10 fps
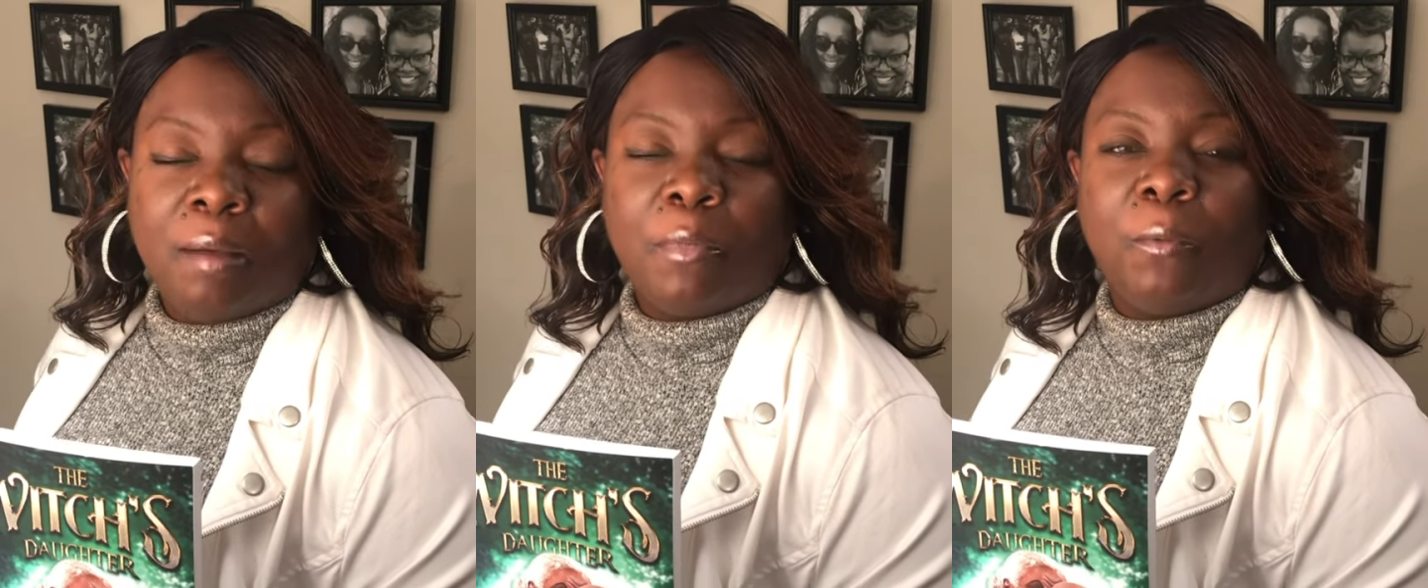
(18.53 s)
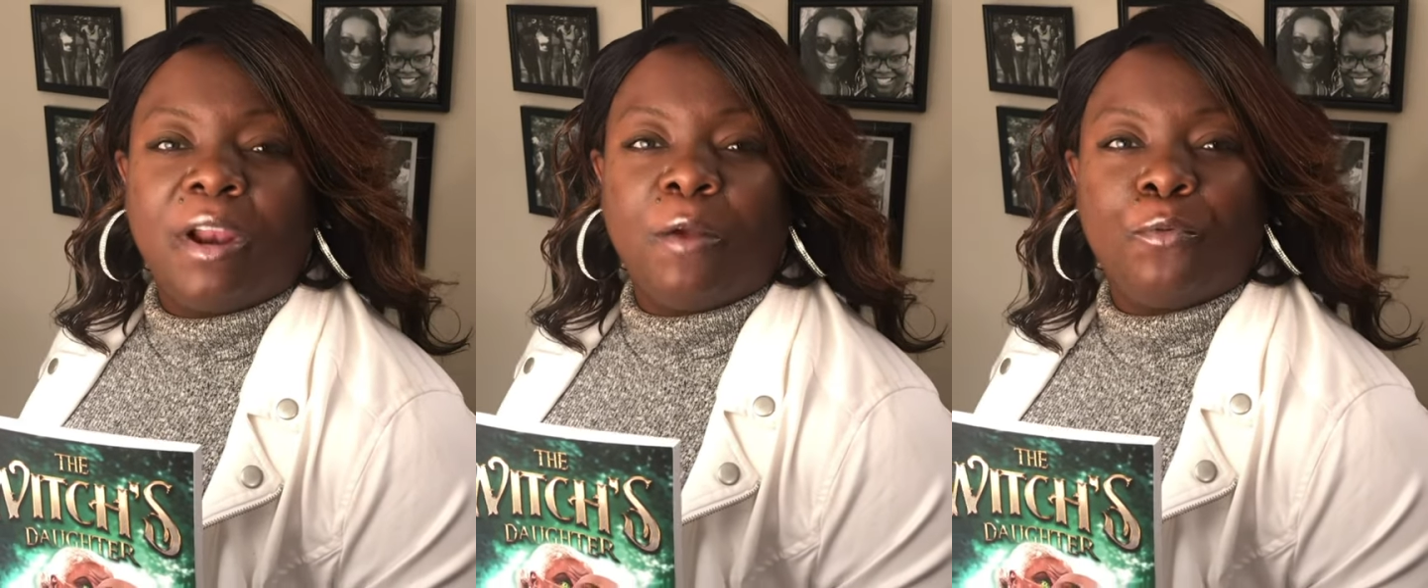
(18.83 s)
But
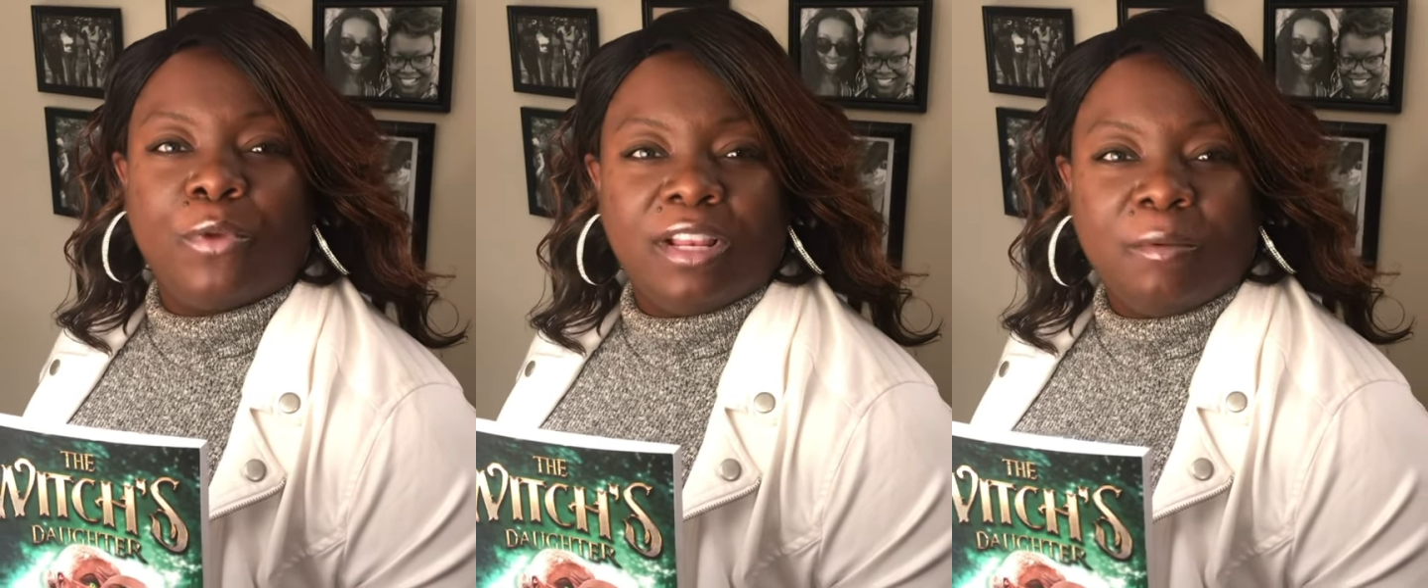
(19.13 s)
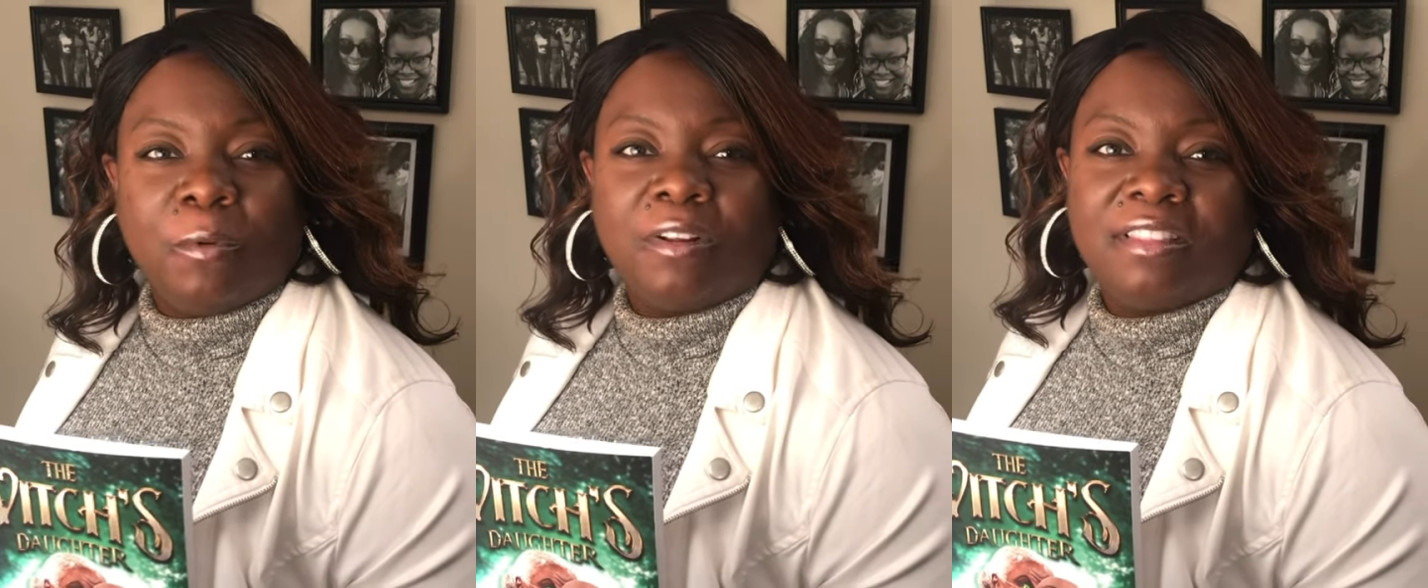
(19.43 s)
what I really
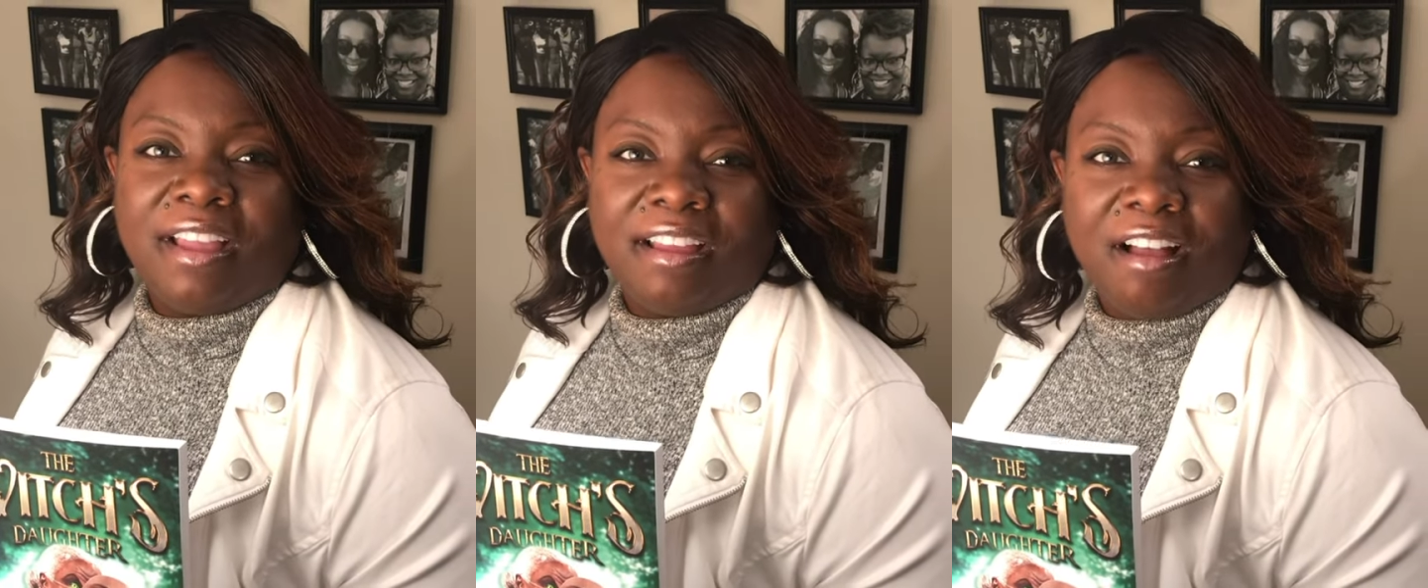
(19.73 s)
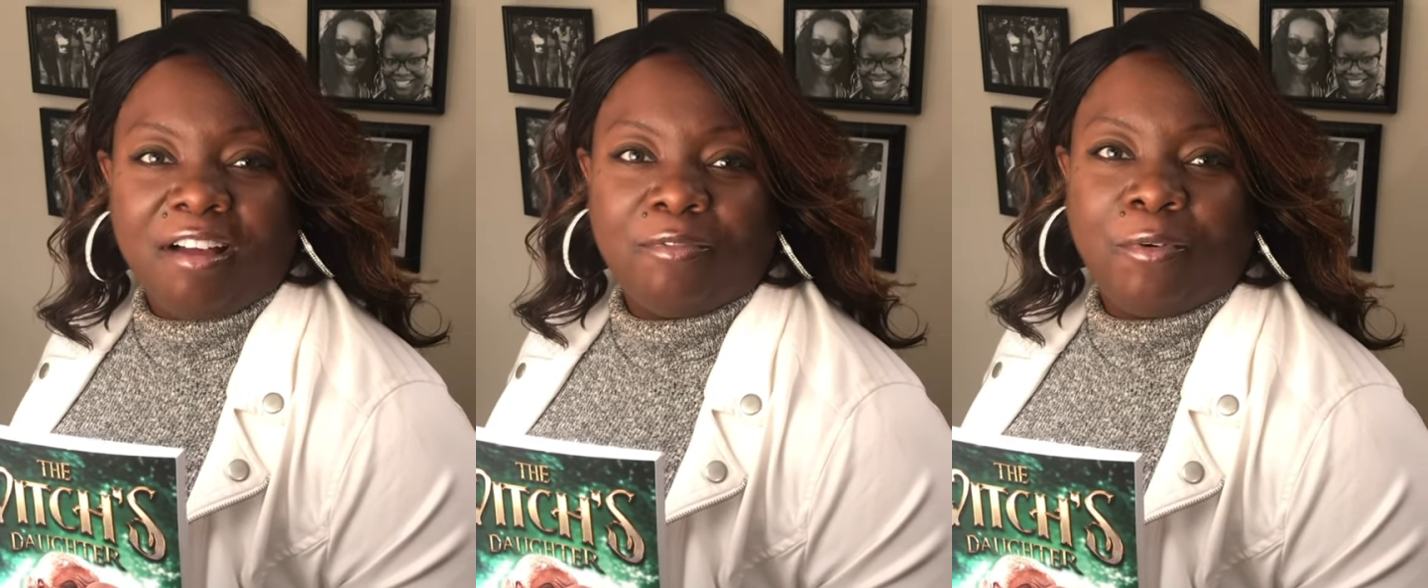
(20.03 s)
want to thank
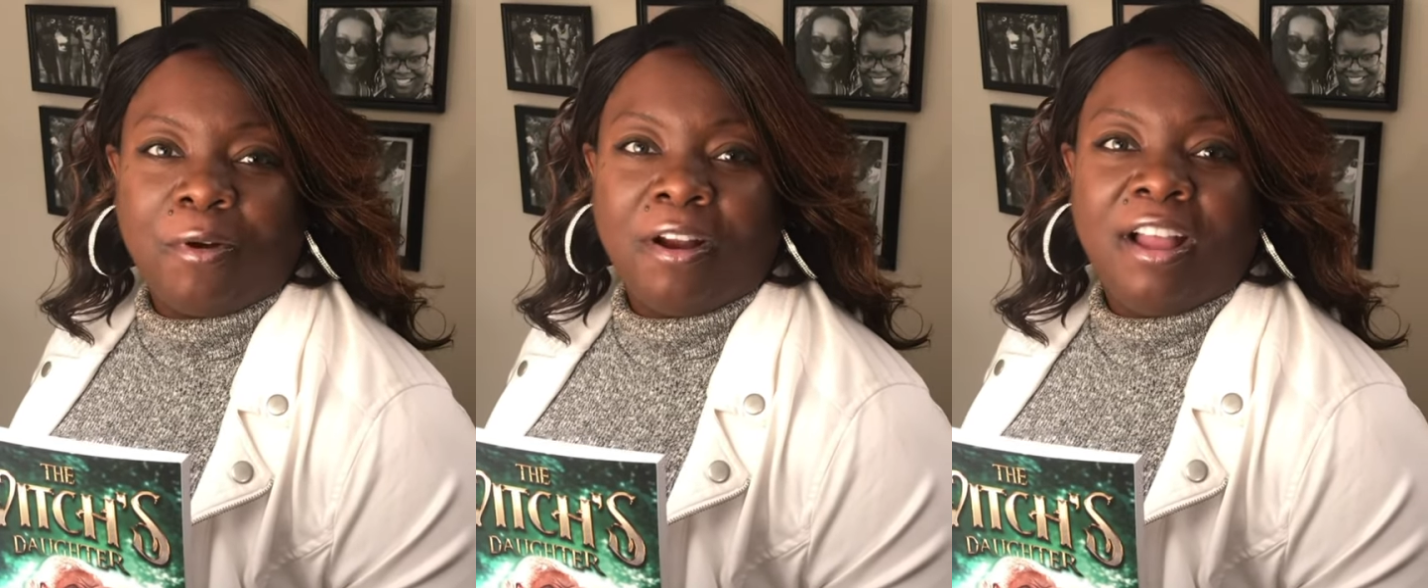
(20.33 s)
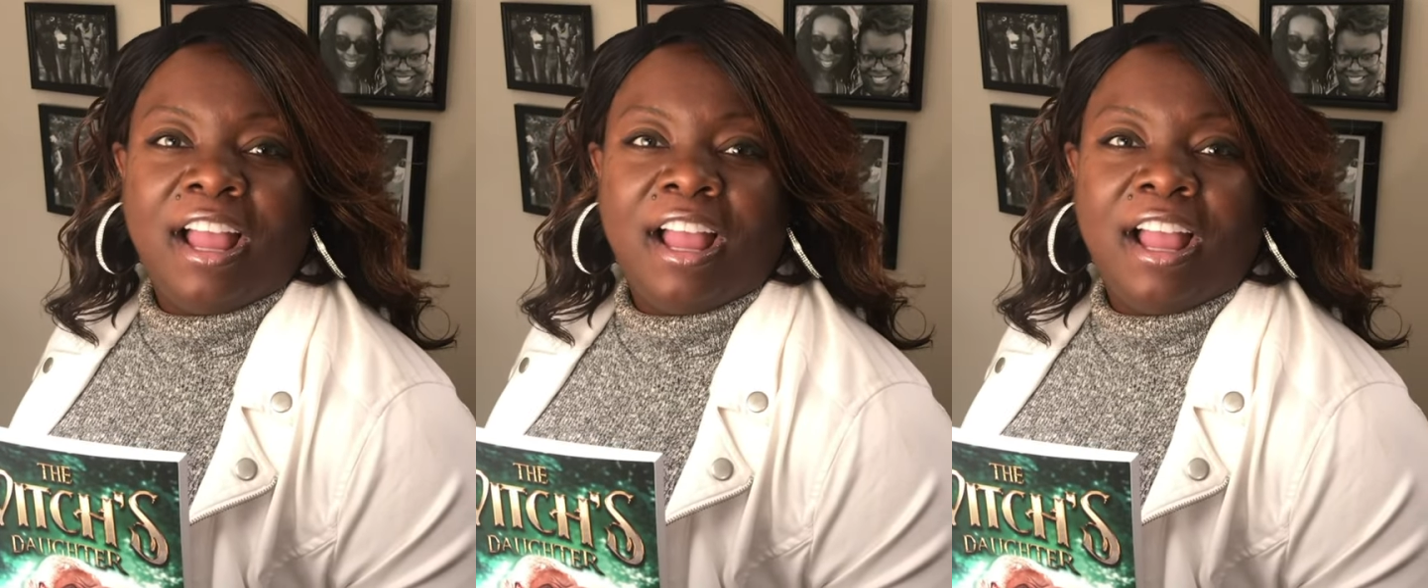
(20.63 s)
God for